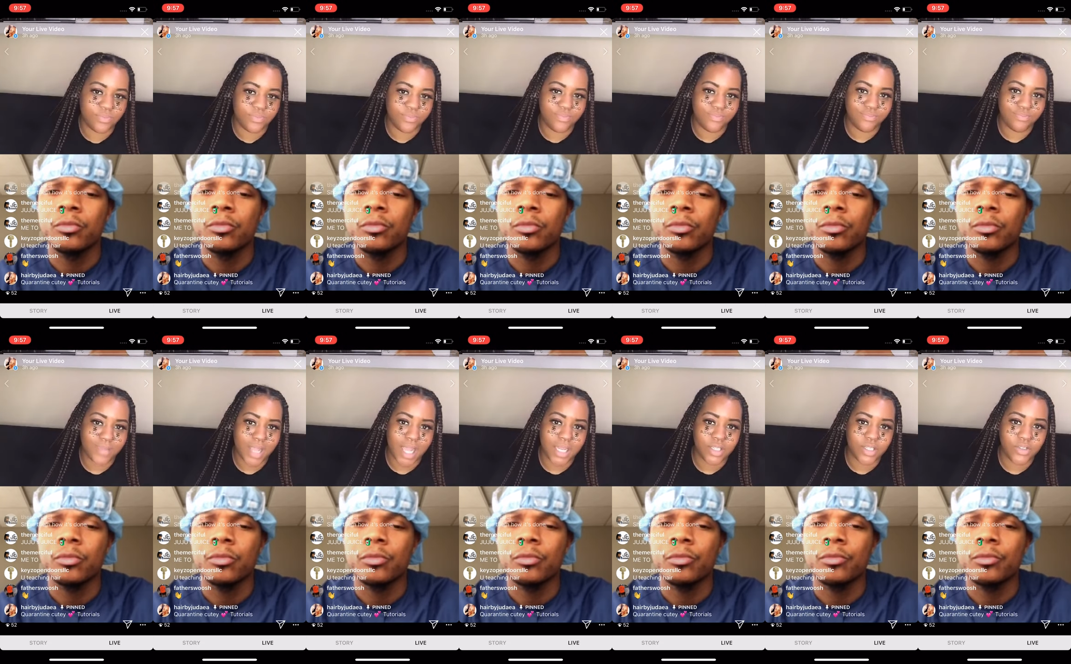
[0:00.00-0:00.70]
Speaker 1: I
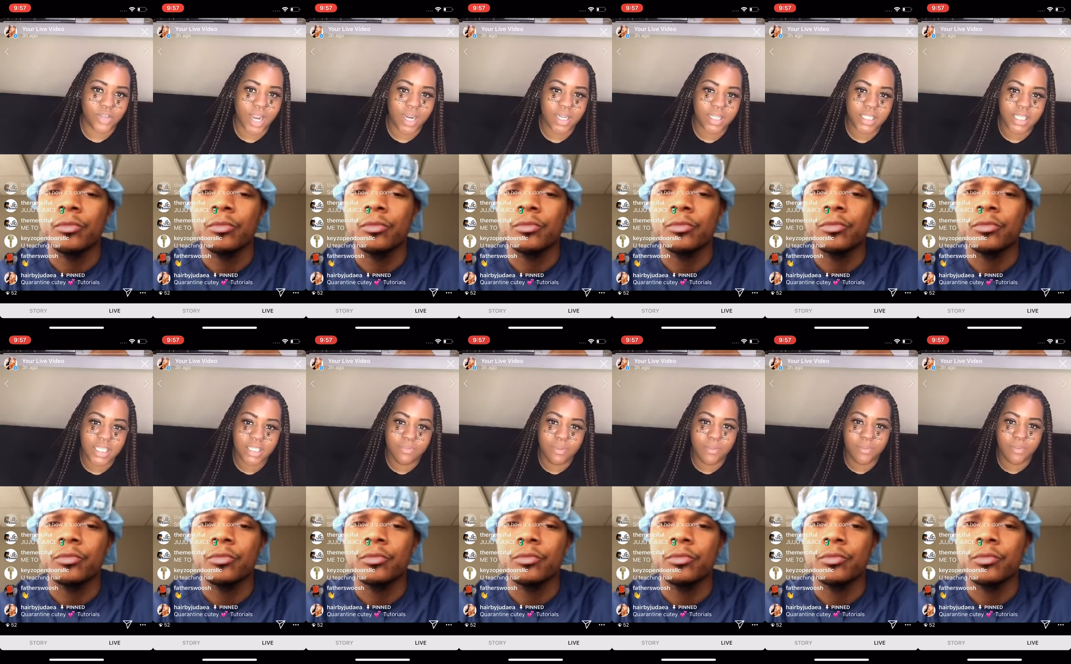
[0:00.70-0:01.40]
just try to teach
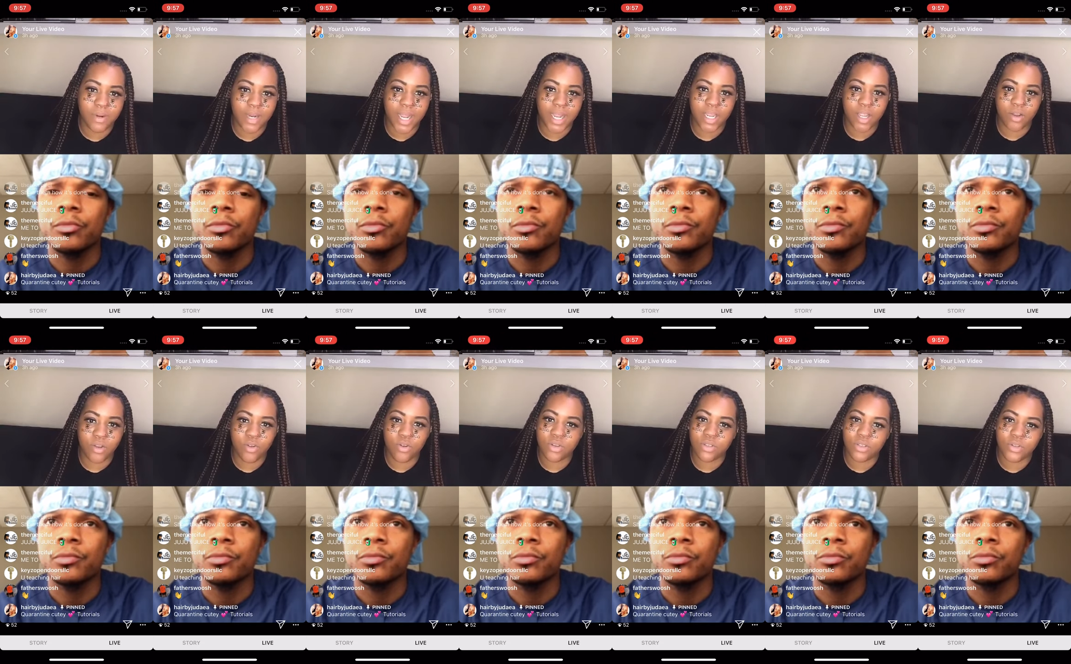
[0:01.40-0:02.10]
people like, yo, you
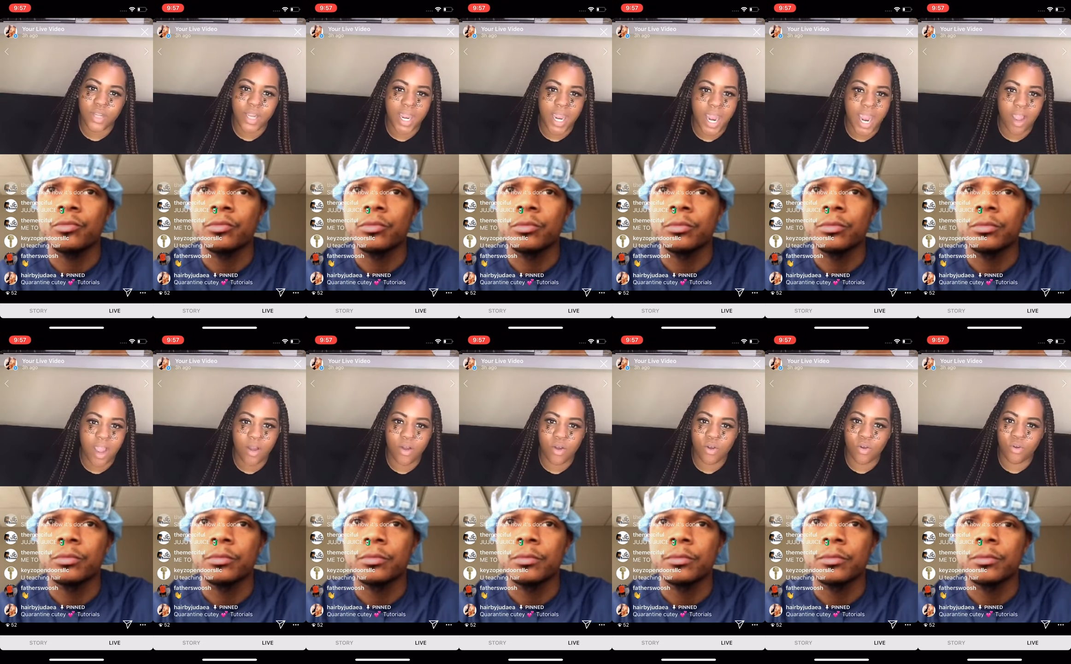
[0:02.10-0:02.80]
can do your hair at
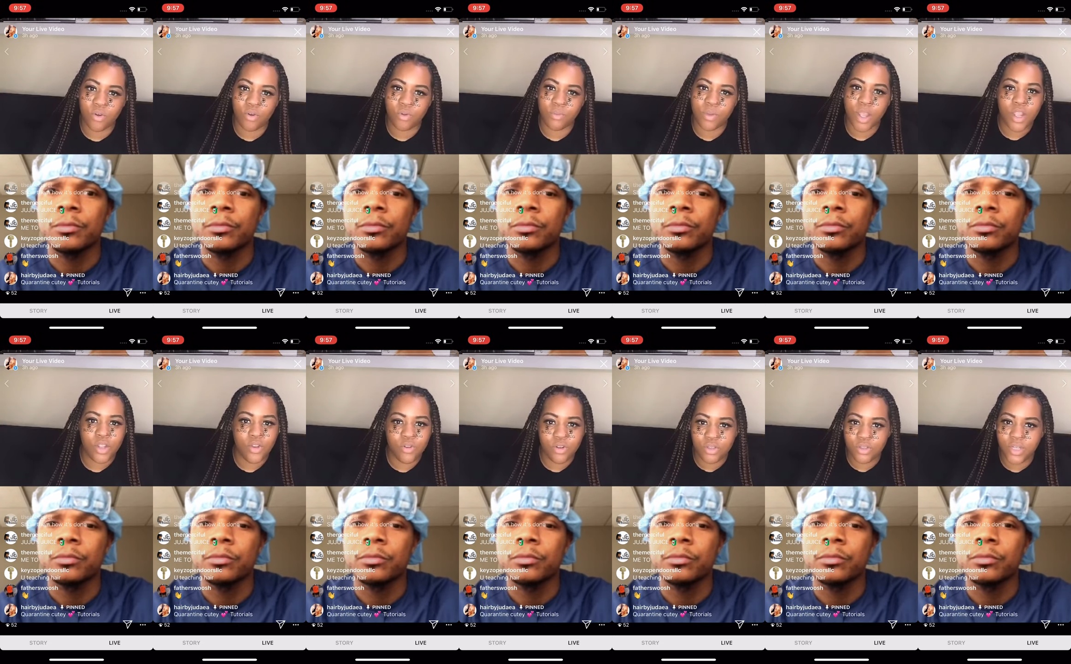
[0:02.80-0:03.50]
home. You
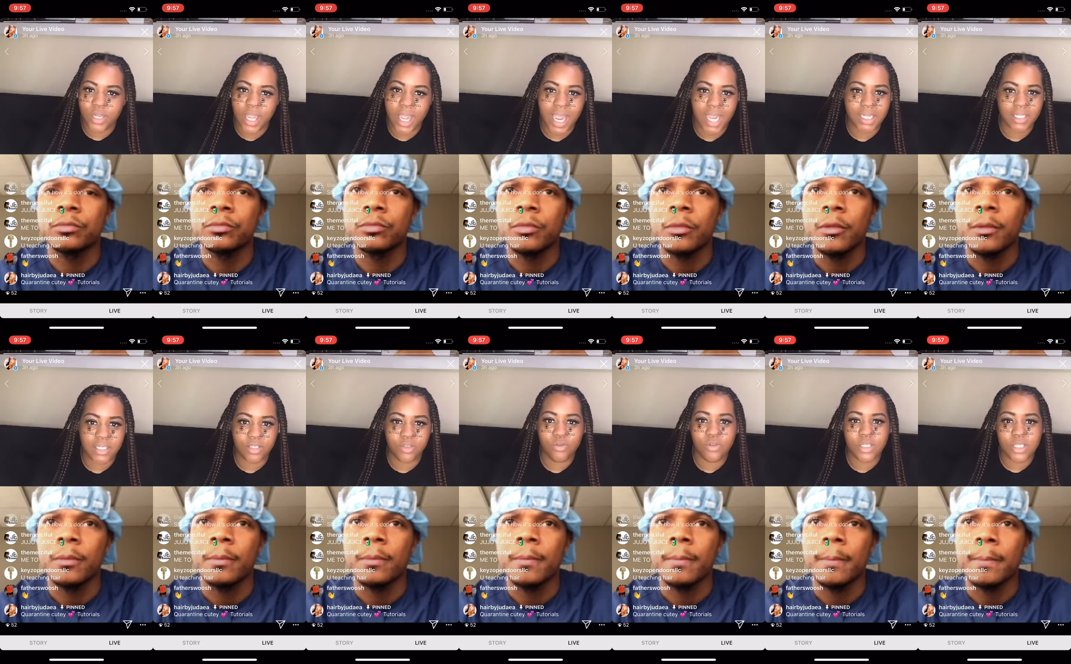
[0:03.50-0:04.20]
can do your edges.
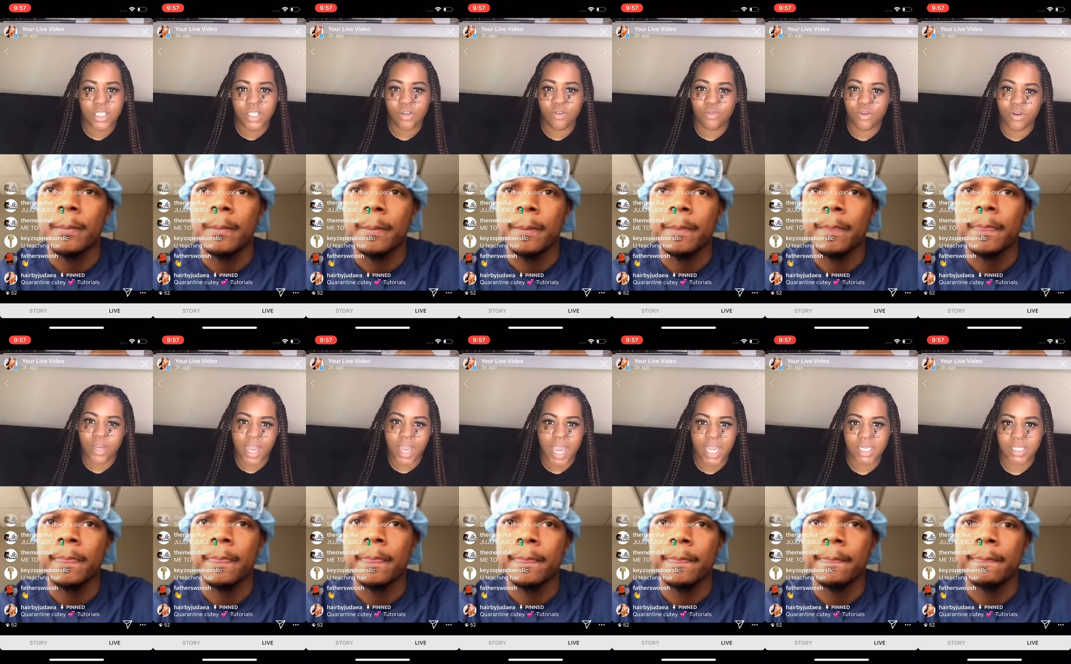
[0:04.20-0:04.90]
You can still grow your
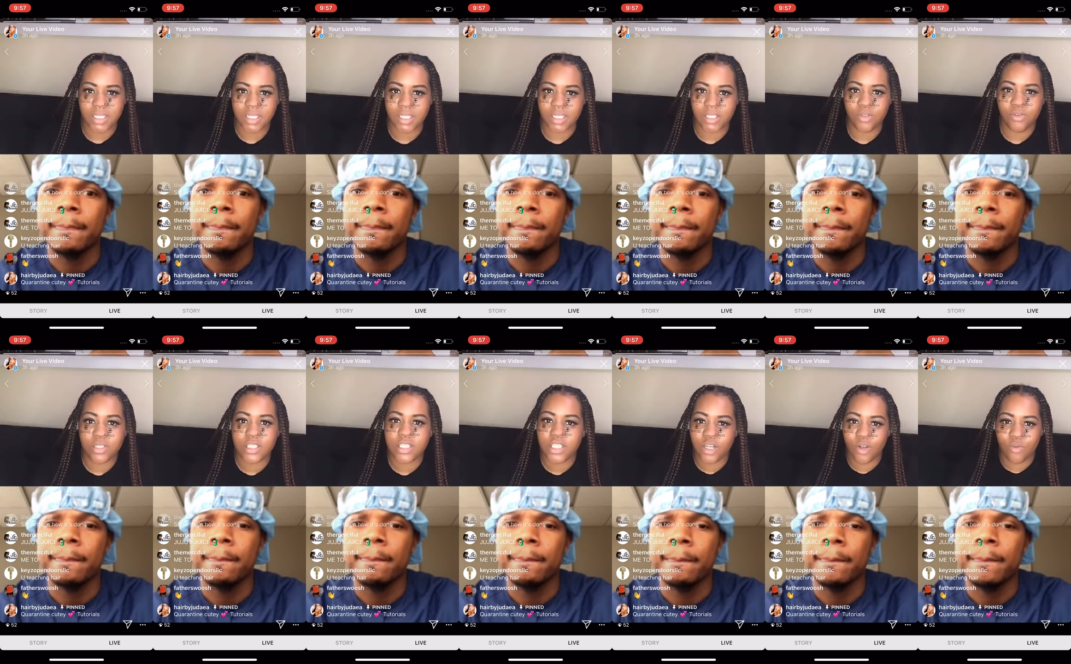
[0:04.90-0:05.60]
edges. You can
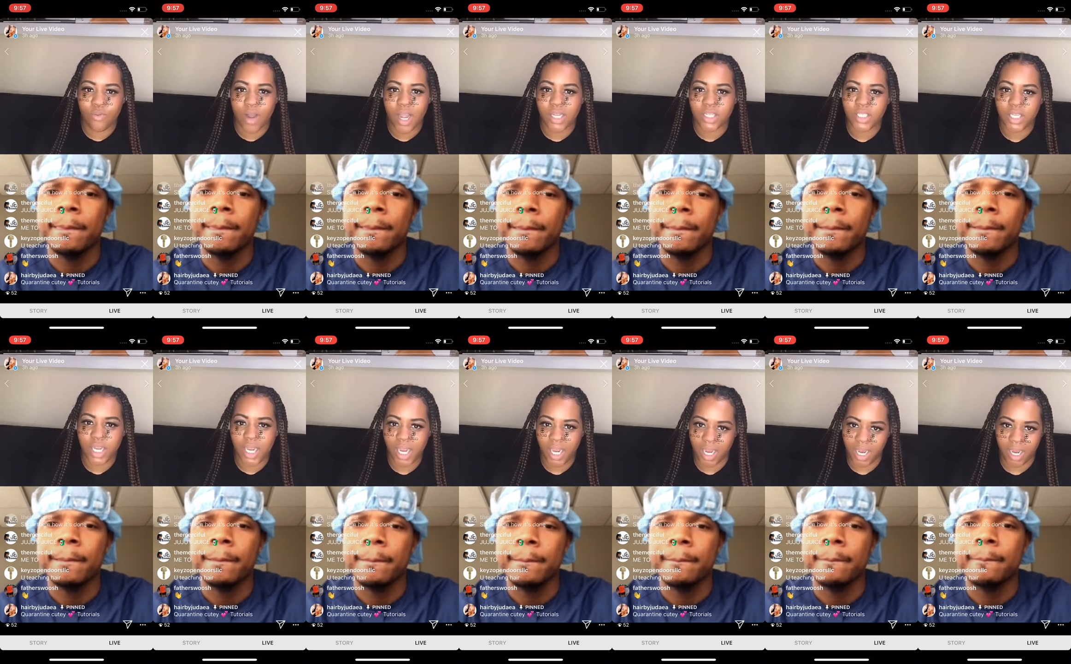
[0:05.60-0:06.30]
still wash your
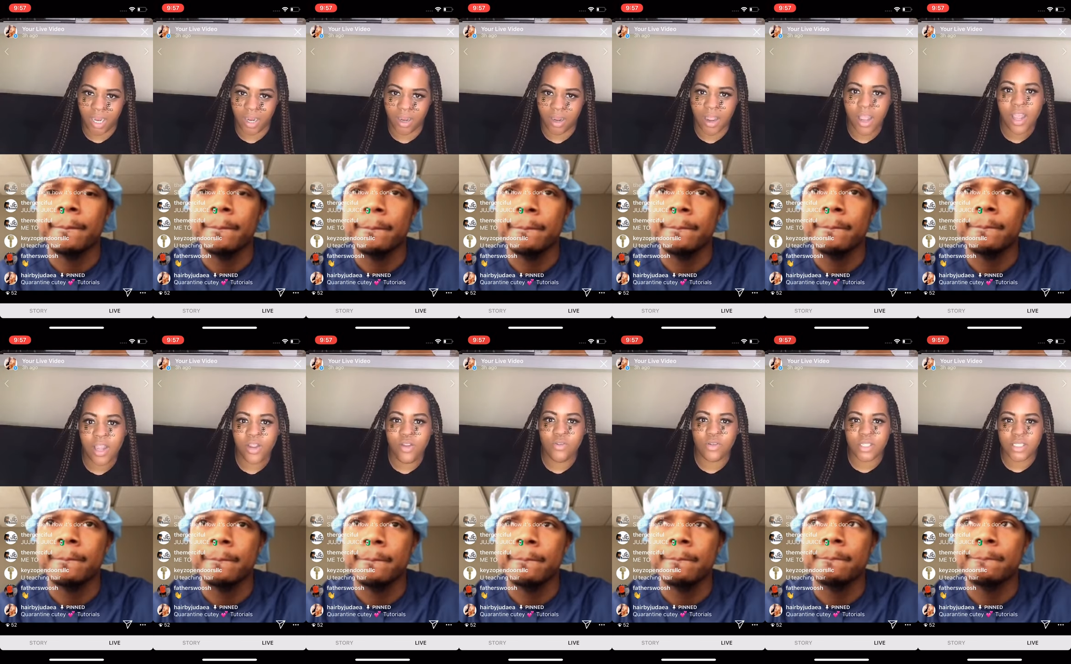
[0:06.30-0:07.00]
hair. You
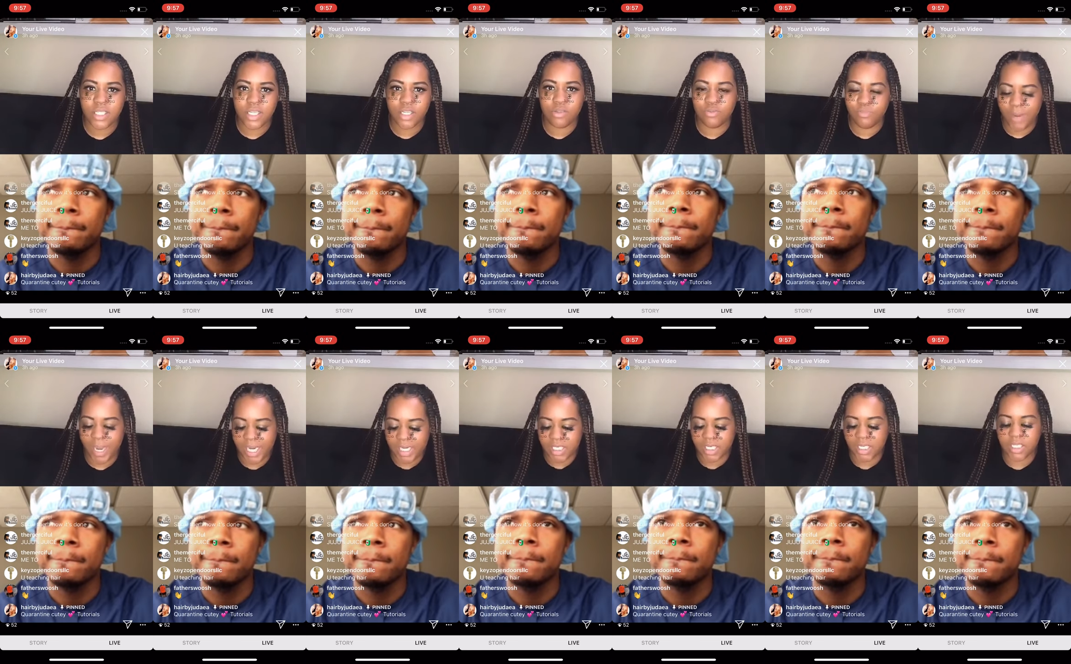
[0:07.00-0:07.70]
can still
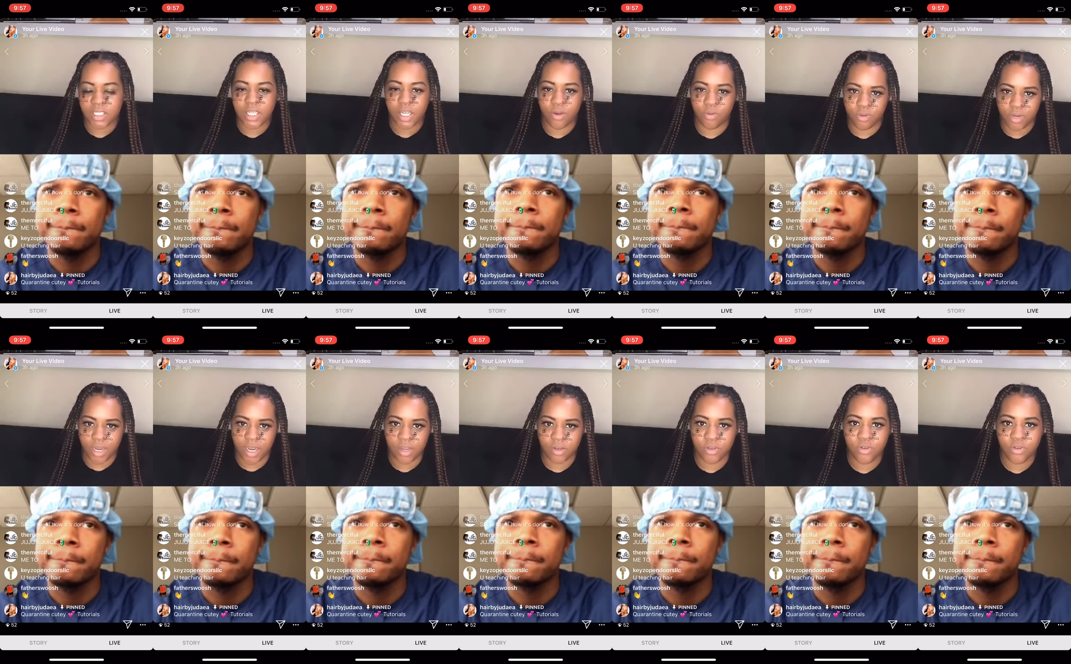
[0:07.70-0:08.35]
paint your toenails. You can